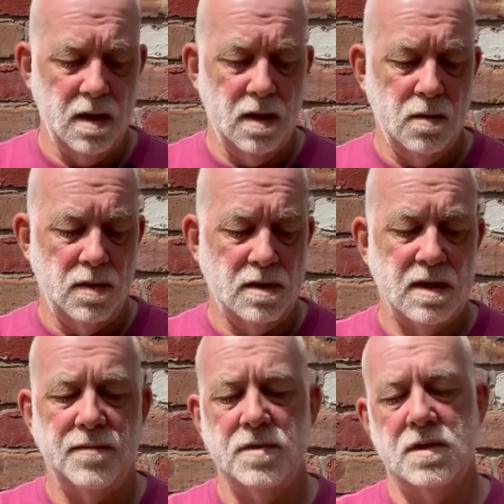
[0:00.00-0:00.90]
with a
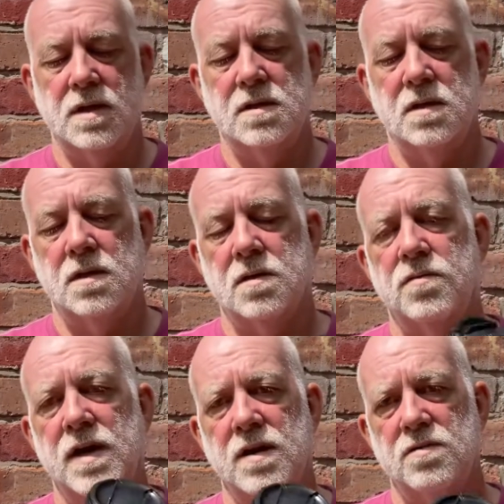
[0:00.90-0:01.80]
70 to
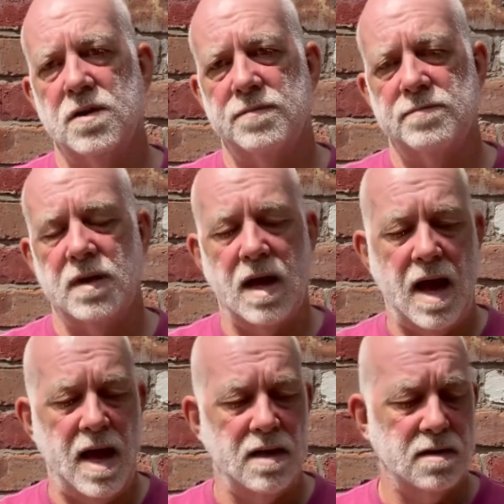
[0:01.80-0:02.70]
300,
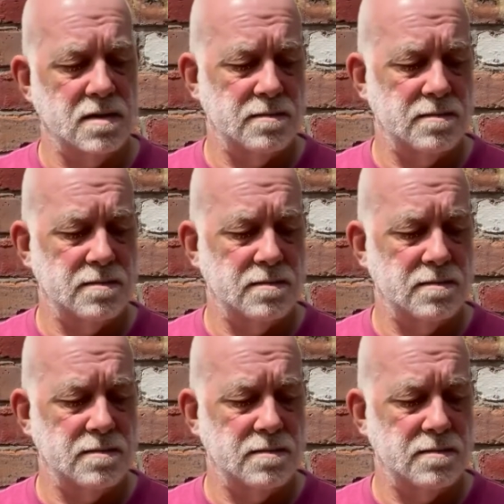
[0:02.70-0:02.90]
and